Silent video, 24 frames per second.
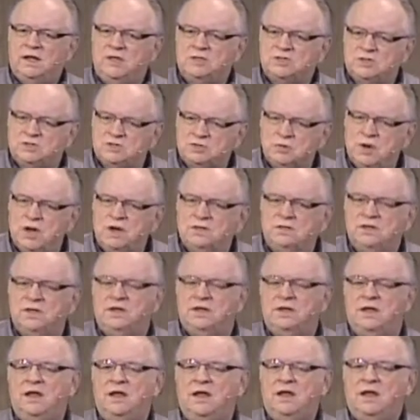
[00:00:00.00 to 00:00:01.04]

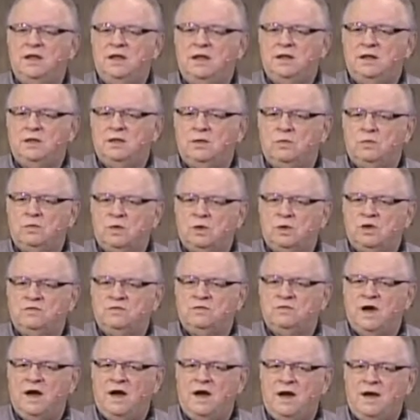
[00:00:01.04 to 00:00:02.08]
instructed in the Word
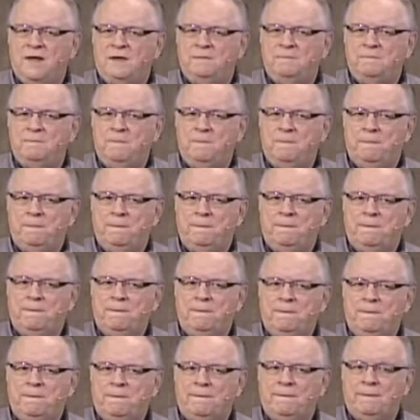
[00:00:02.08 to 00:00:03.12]
of God.
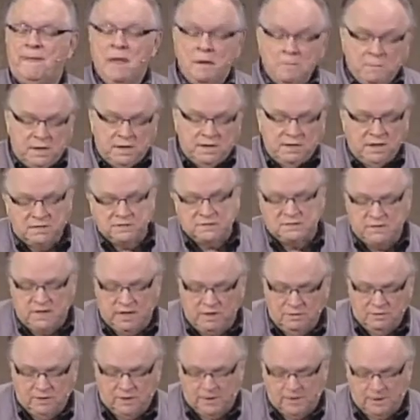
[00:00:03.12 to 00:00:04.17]
But it doesn't
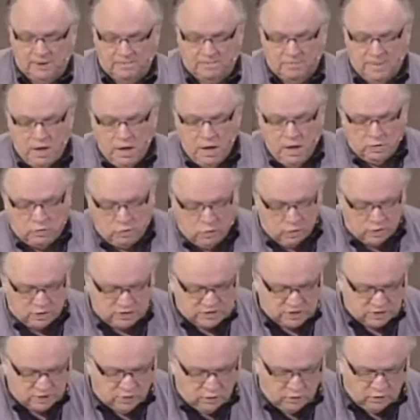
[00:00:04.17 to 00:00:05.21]
end there.
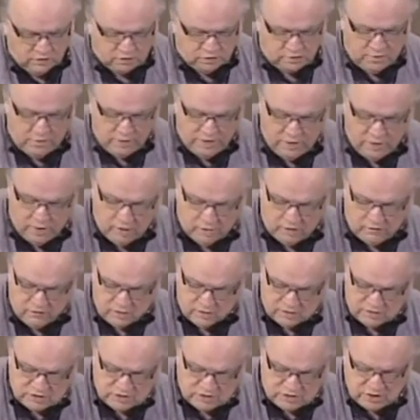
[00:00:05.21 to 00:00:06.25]
Notice it goes from there in
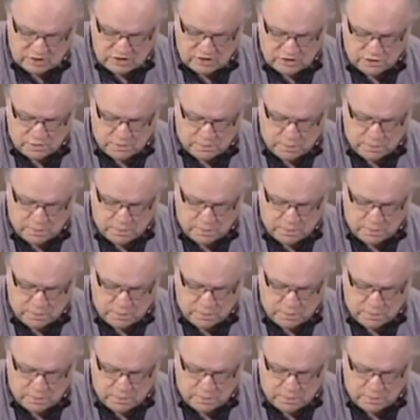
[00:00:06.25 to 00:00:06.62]
verse 6 to